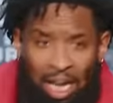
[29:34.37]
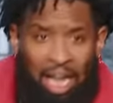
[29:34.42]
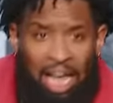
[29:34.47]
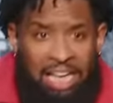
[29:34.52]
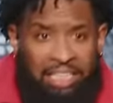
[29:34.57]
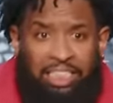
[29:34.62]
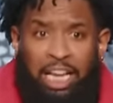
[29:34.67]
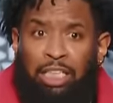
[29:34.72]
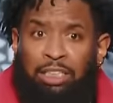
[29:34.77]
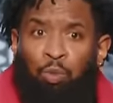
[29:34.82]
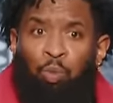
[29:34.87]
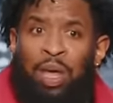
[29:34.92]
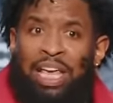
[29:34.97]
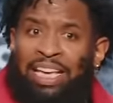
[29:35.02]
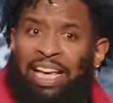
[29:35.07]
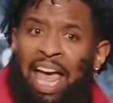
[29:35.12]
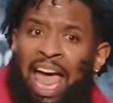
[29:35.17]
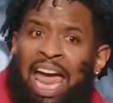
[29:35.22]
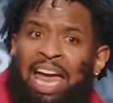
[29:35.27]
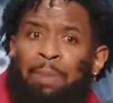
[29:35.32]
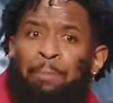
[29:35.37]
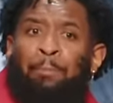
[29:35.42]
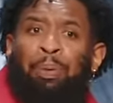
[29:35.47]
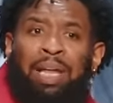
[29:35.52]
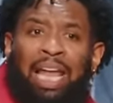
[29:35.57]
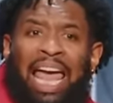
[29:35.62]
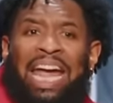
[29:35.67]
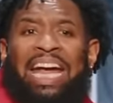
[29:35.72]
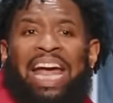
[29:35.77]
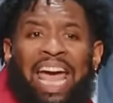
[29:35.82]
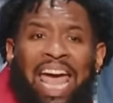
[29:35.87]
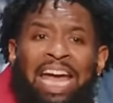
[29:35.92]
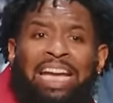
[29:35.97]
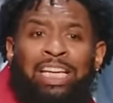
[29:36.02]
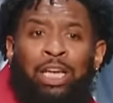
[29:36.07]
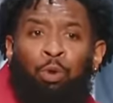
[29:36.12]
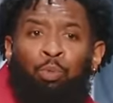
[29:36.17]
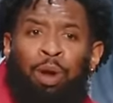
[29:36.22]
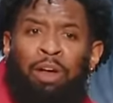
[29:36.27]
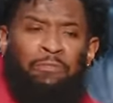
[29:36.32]
It's because we can't play
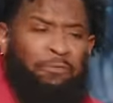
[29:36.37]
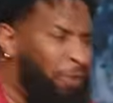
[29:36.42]
ignorant